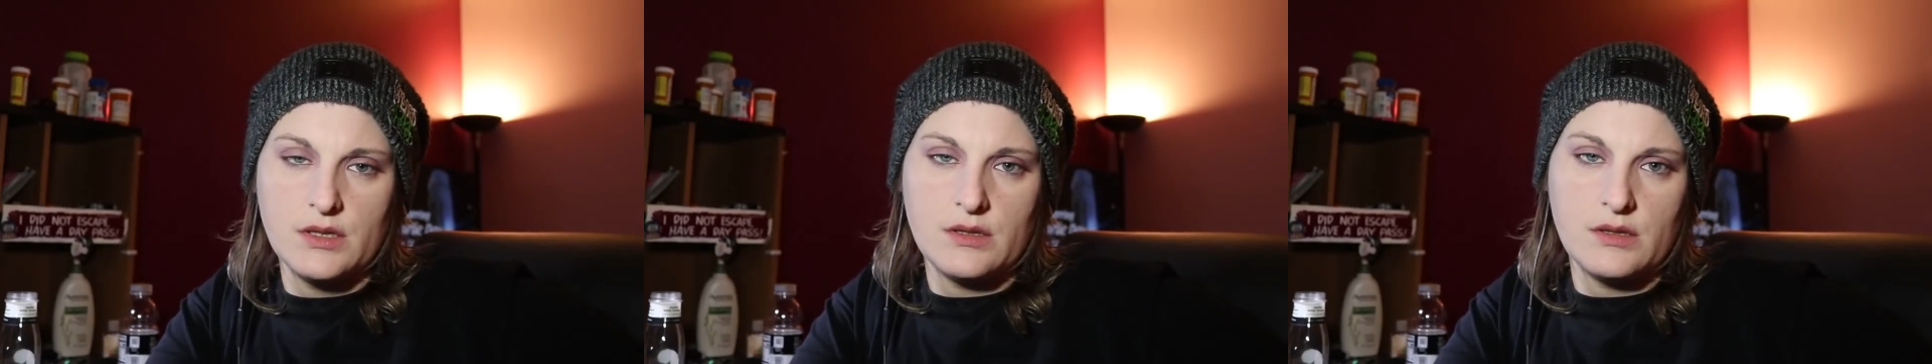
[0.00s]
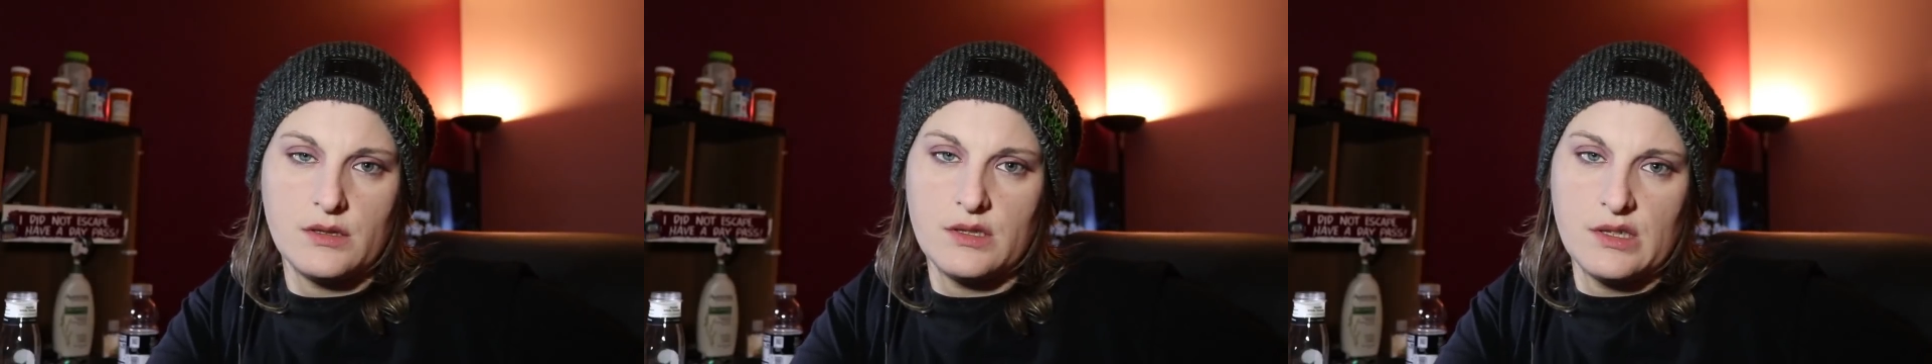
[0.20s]

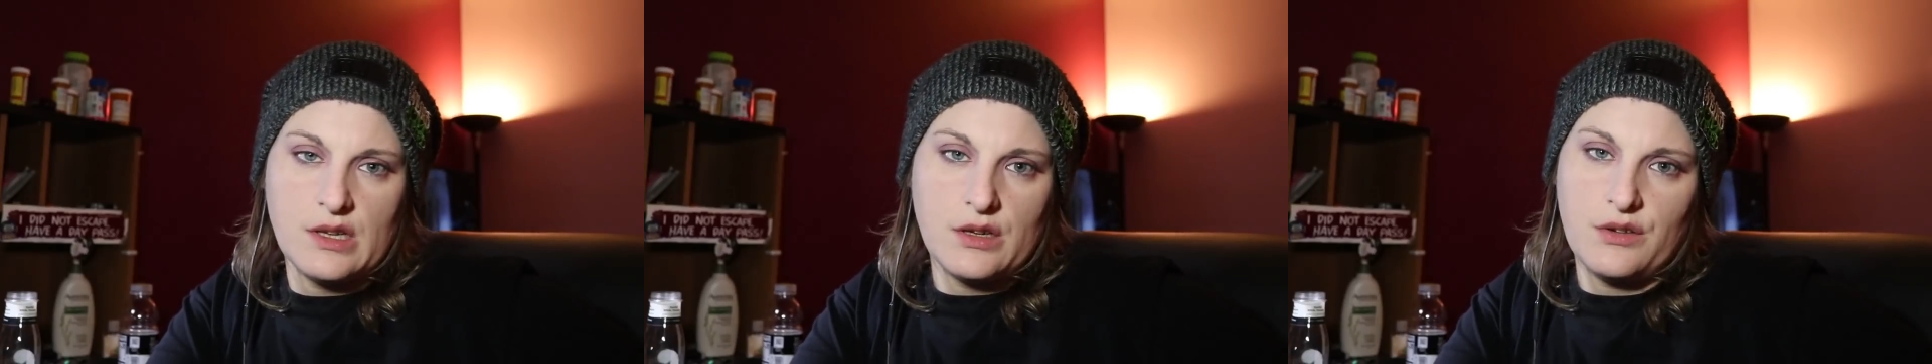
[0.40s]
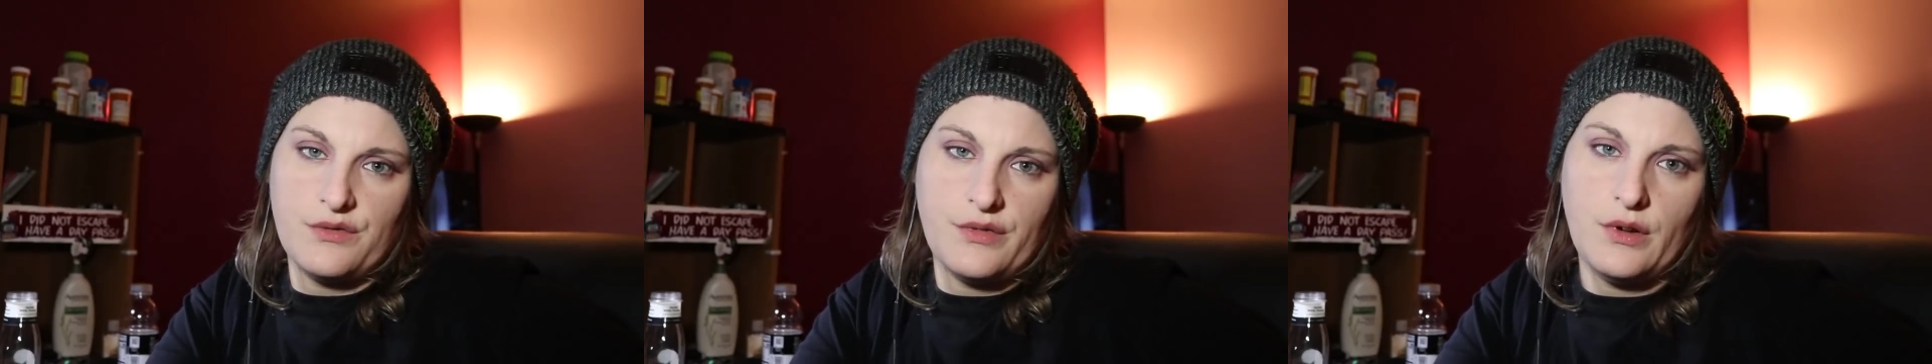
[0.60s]
it's
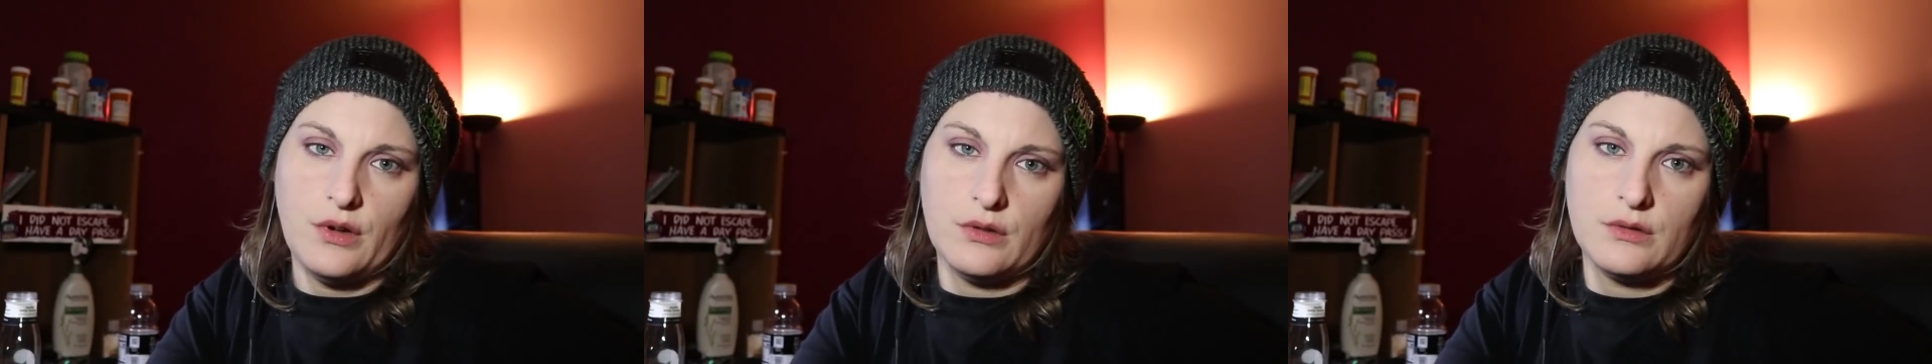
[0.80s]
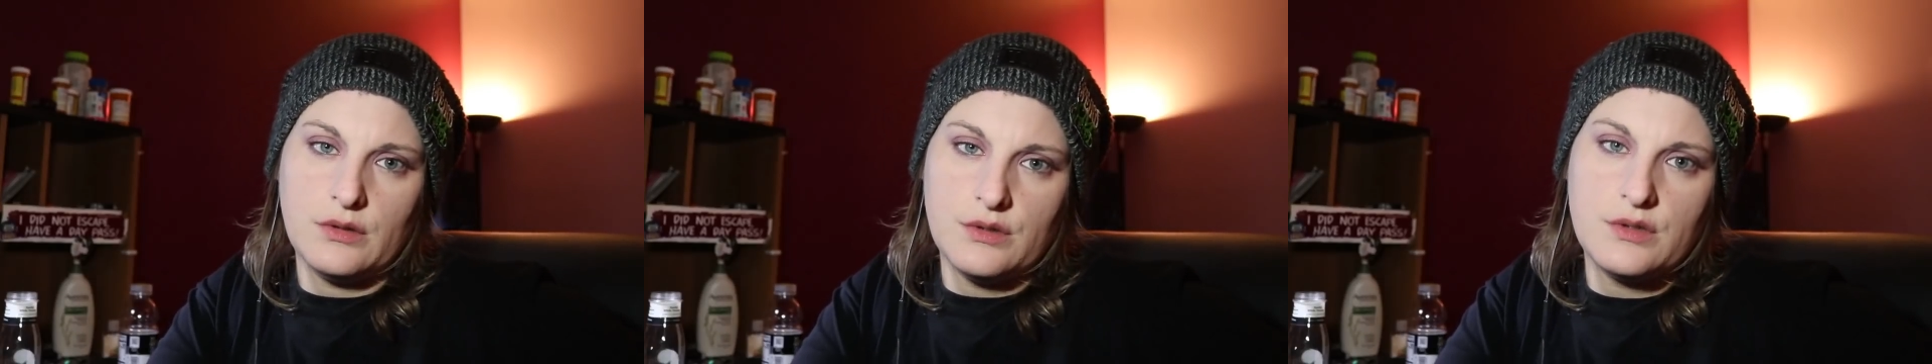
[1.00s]
not your
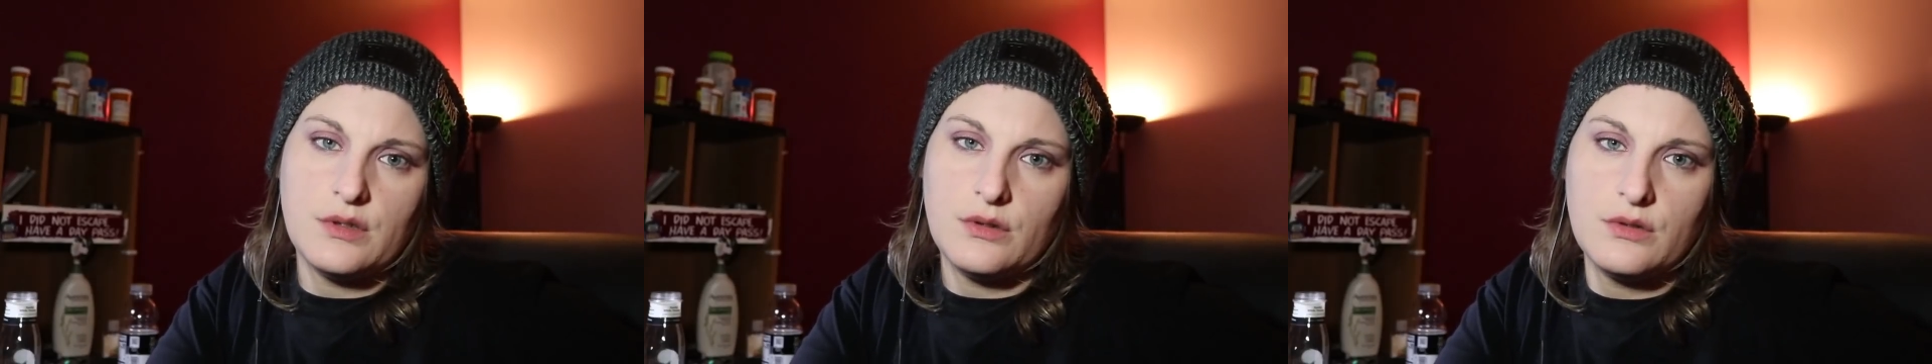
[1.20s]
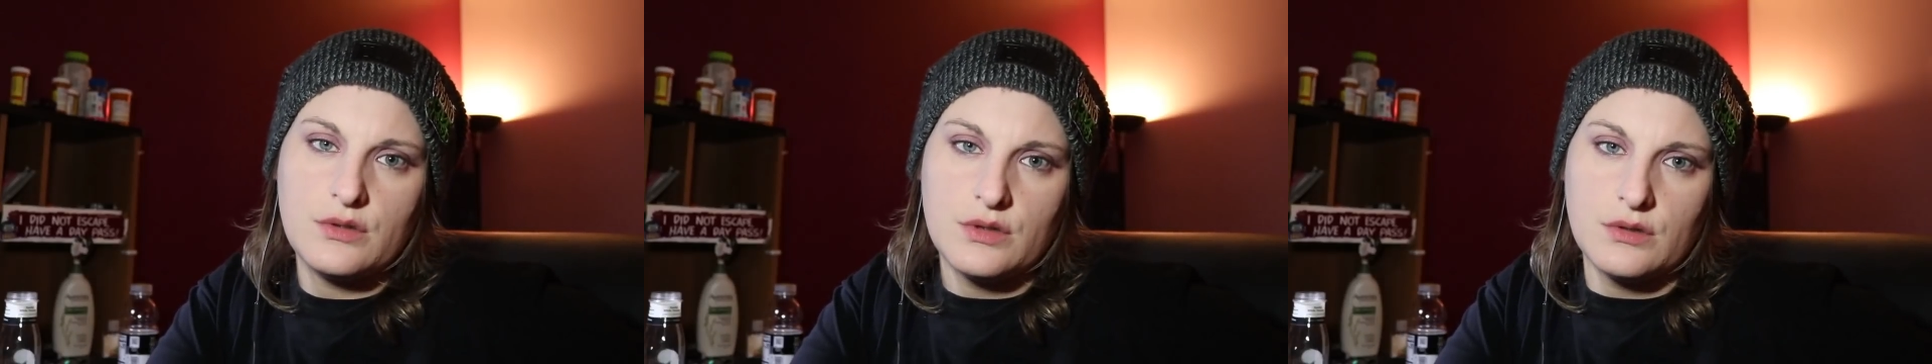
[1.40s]
fault. You're
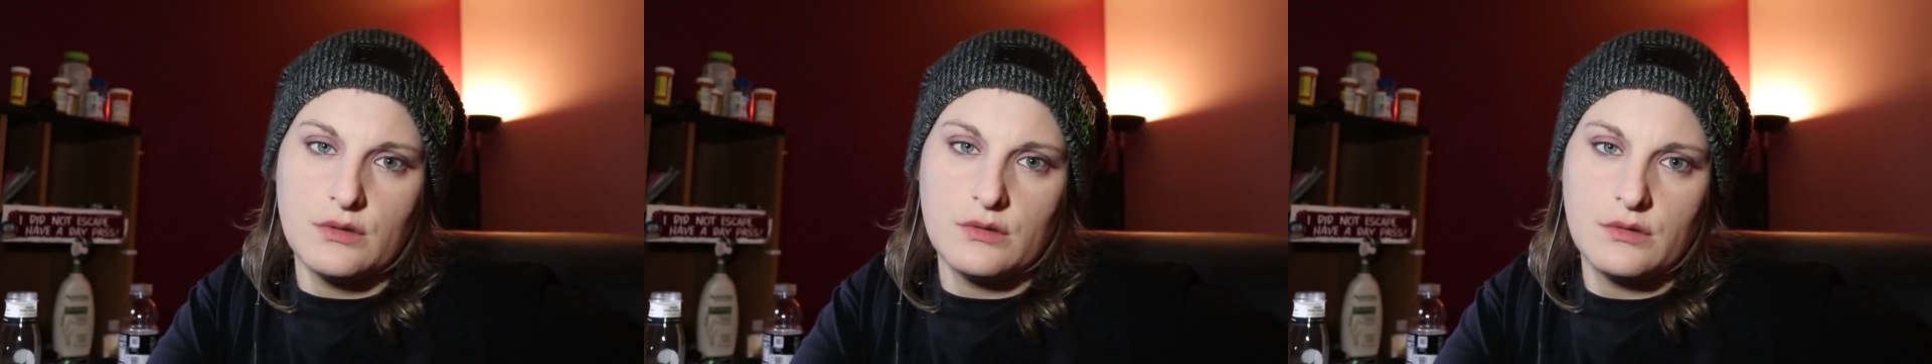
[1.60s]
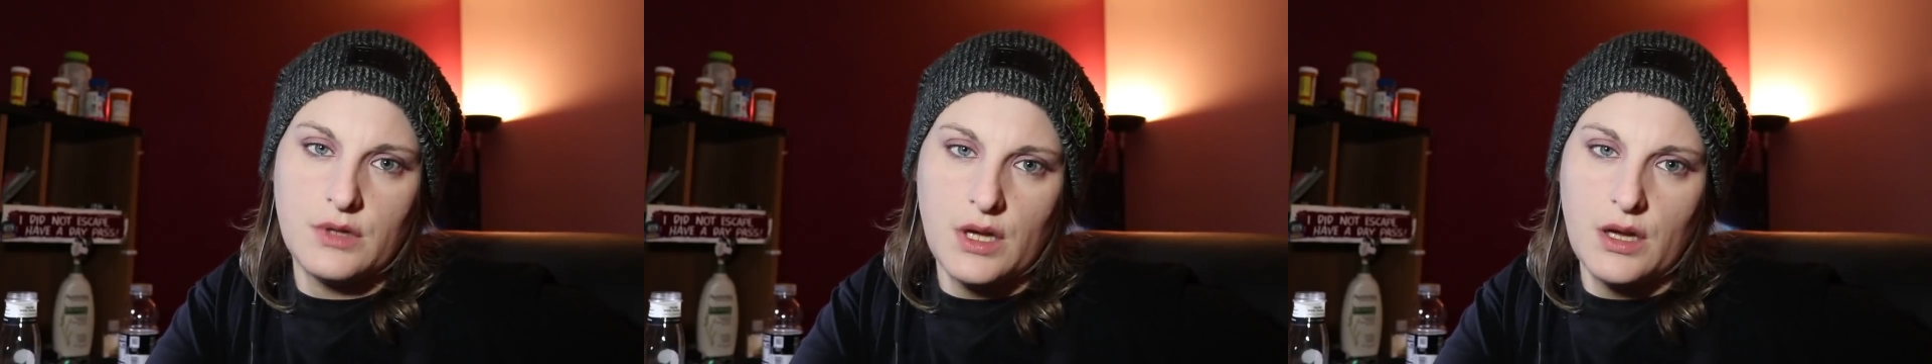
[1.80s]

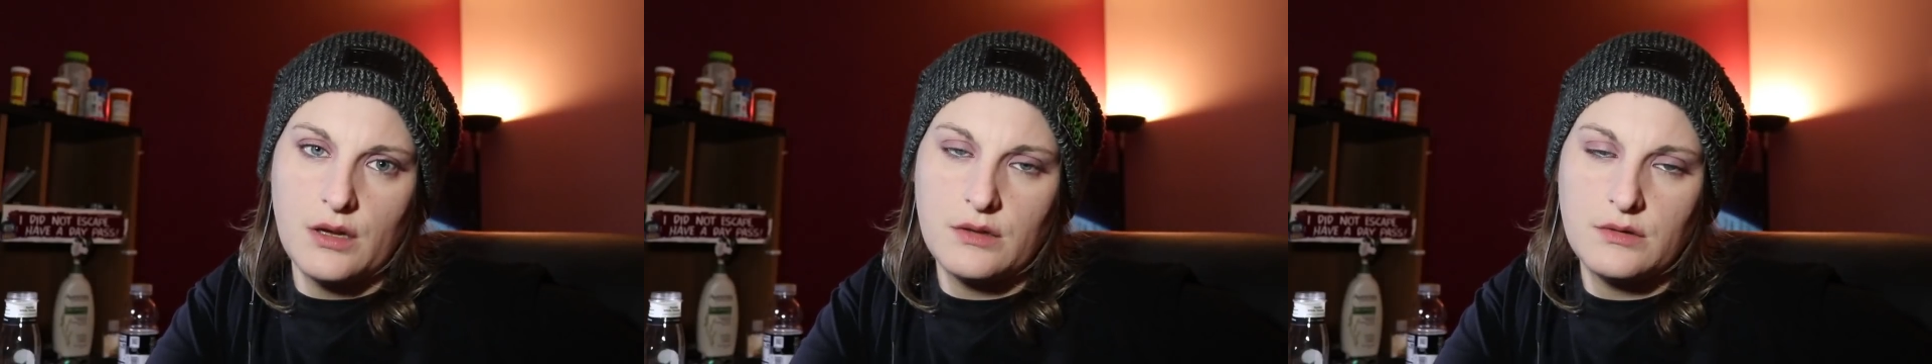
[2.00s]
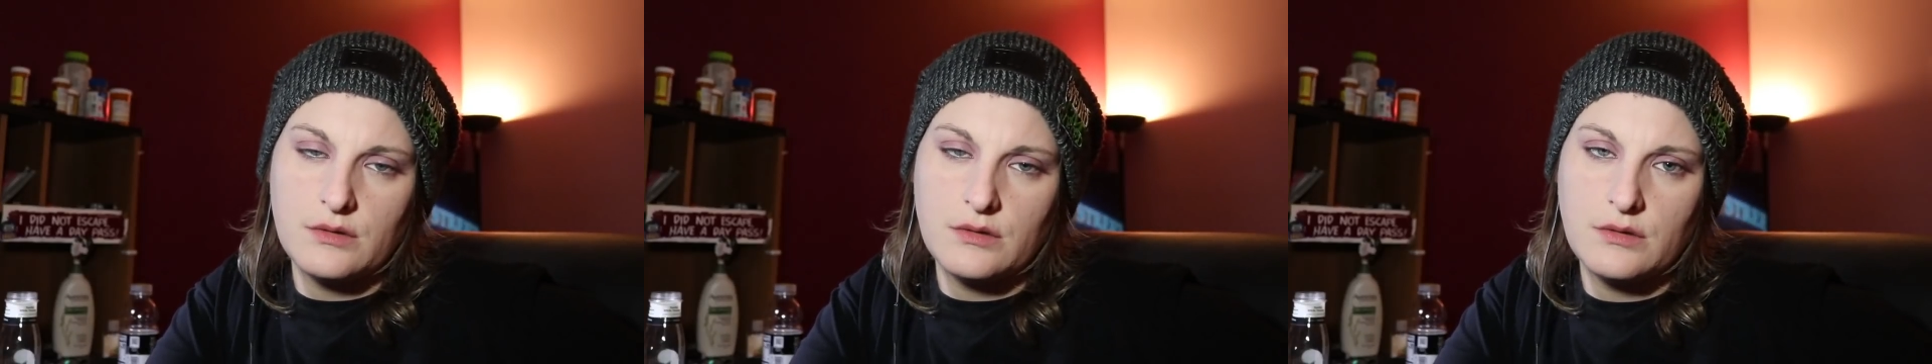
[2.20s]
delusional, yeah?